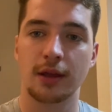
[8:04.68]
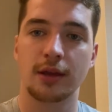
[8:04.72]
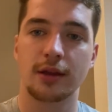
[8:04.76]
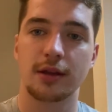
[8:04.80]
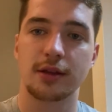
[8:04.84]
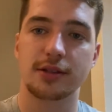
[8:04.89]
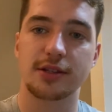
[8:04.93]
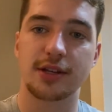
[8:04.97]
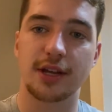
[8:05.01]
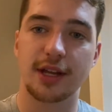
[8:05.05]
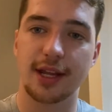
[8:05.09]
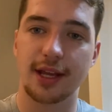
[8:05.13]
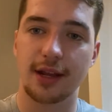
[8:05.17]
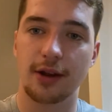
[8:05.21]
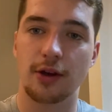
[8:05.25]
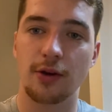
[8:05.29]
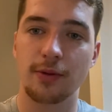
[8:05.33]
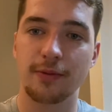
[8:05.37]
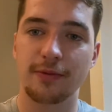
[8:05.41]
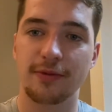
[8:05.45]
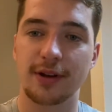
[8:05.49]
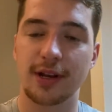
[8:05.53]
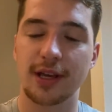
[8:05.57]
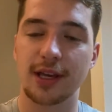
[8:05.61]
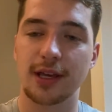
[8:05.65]
So then
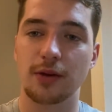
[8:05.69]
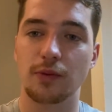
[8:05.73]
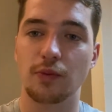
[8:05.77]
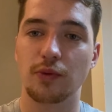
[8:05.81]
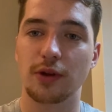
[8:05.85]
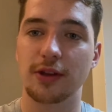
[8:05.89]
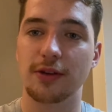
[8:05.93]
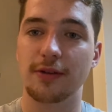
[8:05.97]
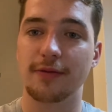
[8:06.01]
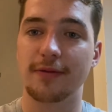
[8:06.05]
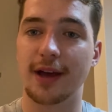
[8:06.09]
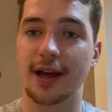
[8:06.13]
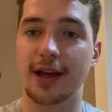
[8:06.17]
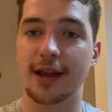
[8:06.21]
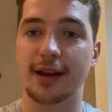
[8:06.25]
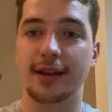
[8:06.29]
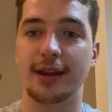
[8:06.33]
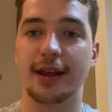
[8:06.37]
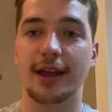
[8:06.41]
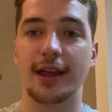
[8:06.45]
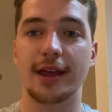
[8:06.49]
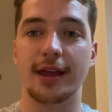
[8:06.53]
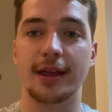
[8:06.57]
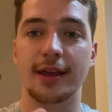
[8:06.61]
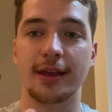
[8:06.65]
hopefully when you've
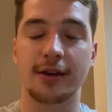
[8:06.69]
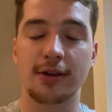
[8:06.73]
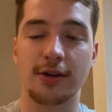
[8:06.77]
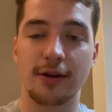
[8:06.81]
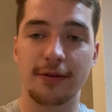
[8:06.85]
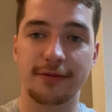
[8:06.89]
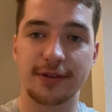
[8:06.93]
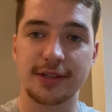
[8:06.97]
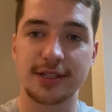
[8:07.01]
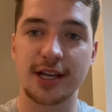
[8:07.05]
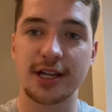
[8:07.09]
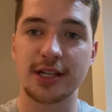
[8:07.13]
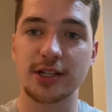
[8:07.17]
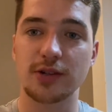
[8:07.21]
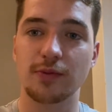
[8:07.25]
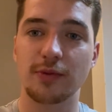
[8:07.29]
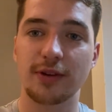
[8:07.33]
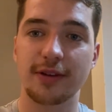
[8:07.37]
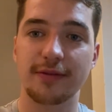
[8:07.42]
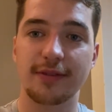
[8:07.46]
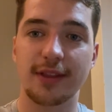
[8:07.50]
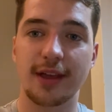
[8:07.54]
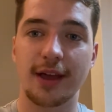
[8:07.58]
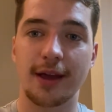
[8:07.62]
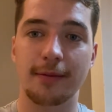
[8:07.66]
had a conversation
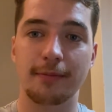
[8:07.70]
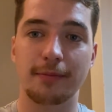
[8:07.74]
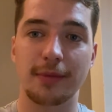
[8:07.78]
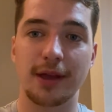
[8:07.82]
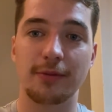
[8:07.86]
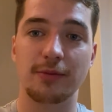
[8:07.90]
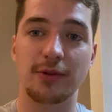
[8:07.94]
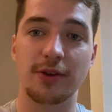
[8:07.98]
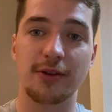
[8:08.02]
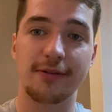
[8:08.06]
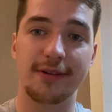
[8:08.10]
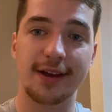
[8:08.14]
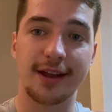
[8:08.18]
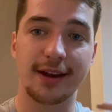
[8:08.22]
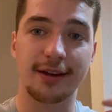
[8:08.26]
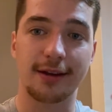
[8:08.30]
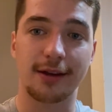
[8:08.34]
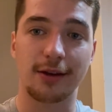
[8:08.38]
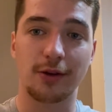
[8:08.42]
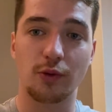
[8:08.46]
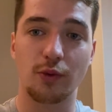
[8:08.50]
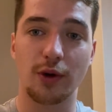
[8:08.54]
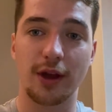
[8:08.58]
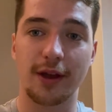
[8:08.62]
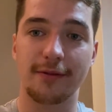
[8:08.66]
with them, maybe you've had a
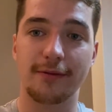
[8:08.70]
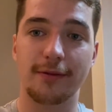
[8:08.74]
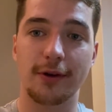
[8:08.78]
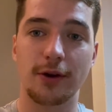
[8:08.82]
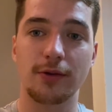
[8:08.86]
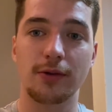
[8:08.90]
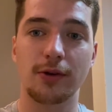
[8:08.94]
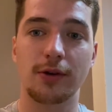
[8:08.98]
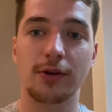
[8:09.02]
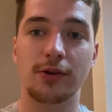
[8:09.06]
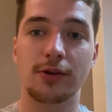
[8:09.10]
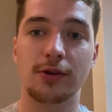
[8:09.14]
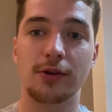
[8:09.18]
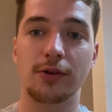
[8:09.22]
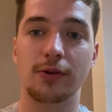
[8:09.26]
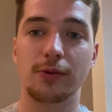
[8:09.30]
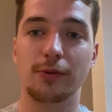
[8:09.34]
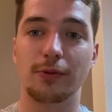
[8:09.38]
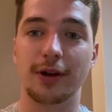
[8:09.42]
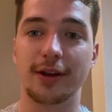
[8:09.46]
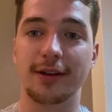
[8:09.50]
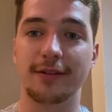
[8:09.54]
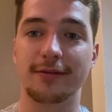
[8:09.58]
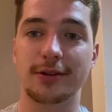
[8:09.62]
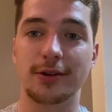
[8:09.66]
quick phone call
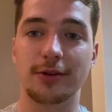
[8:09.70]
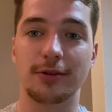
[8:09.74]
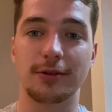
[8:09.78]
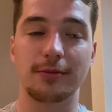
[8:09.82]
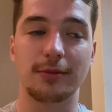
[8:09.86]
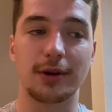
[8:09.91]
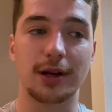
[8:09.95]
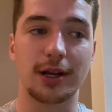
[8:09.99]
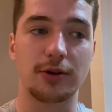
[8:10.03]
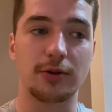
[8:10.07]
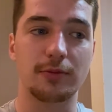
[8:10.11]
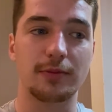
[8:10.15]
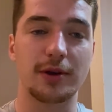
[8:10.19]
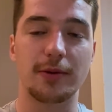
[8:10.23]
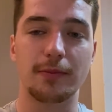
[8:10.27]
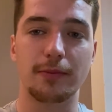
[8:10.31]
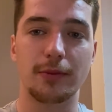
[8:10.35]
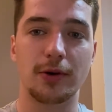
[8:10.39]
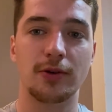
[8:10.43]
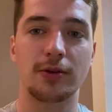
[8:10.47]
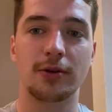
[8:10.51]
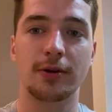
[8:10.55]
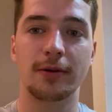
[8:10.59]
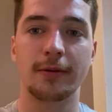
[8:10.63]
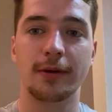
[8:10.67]
where you've told them a little bit
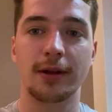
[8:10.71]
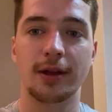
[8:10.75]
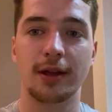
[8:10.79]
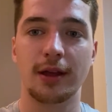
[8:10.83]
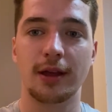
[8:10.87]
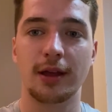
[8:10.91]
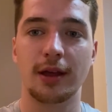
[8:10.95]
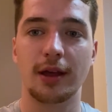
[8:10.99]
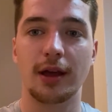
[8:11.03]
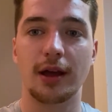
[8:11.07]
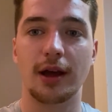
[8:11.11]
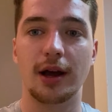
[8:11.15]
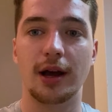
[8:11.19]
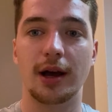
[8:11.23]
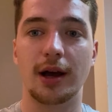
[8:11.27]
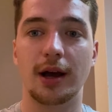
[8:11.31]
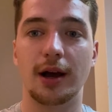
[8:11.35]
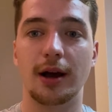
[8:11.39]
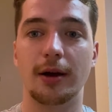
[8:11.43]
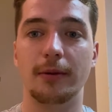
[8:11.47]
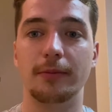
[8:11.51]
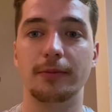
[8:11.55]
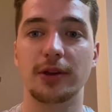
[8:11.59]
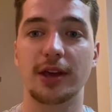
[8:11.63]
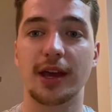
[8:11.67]
more,
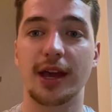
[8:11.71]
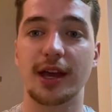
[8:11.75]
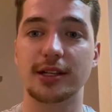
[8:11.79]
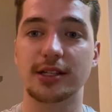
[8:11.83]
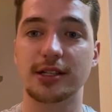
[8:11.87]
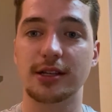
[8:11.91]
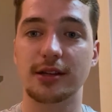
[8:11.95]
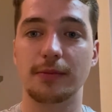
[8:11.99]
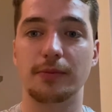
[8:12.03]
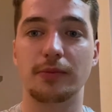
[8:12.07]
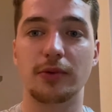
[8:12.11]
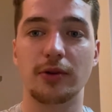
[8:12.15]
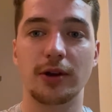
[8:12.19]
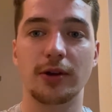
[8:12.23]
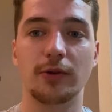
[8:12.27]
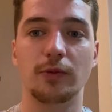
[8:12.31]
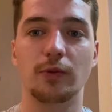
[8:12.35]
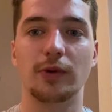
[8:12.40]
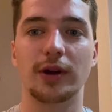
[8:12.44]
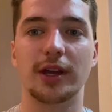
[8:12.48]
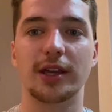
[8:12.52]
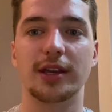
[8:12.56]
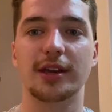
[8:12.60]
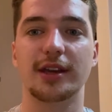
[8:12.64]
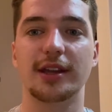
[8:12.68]
you get to the point
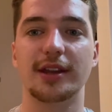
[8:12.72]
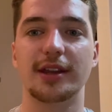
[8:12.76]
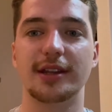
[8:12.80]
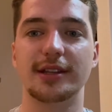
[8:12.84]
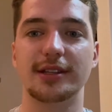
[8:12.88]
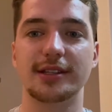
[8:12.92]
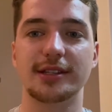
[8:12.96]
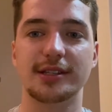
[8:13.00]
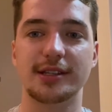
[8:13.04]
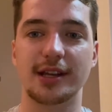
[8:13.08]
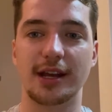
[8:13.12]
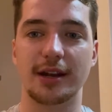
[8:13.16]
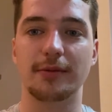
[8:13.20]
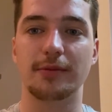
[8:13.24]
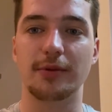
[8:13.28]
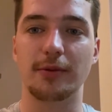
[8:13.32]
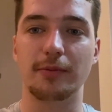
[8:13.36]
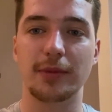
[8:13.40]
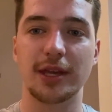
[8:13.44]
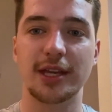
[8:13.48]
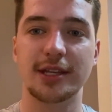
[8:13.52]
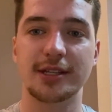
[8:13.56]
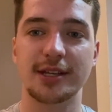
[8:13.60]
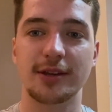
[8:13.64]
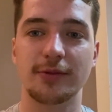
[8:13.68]
where you can then set up a
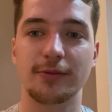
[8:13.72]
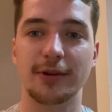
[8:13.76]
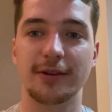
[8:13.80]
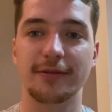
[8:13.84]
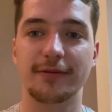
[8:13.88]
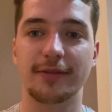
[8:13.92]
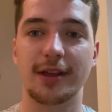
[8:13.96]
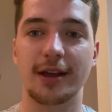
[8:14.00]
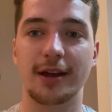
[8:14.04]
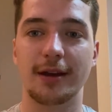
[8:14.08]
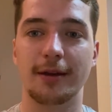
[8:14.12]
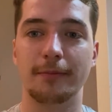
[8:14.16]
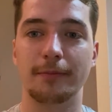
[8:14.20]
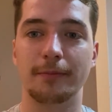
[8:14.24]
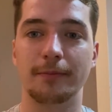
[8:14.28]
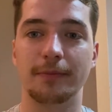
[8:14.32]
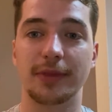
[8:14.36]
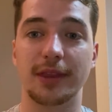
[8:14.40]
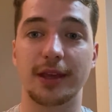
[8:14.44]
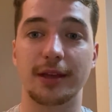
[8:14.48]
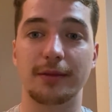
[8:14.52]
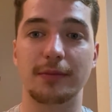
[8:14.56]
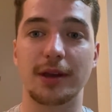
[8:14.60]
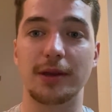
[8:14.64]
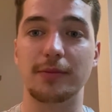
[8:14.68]
meeting with them
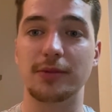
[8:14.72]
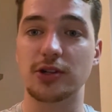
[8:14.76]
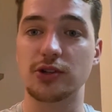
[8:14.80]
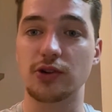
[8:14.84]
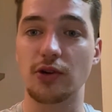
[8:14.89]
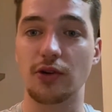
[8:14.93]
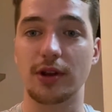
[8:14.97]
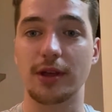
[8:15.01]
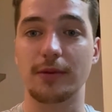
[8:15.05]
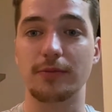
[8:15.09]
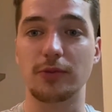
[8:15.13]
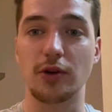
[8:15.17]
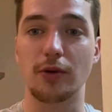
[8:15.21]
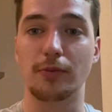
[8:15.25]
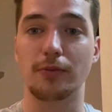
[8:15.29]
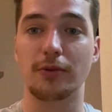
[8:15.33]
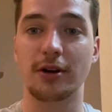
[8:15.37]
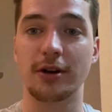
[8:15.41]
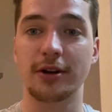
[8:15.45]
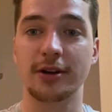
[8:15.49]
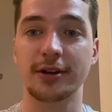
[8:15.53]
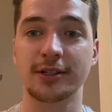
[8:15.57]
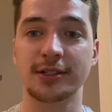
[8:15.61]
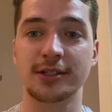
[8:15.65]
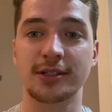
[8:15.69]
and maybe show them your
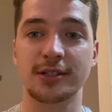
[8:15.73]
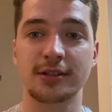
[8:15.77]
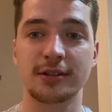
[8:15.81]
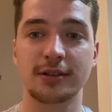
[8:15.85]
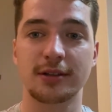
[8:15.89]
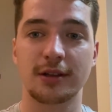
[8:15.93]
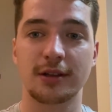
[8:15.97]
product.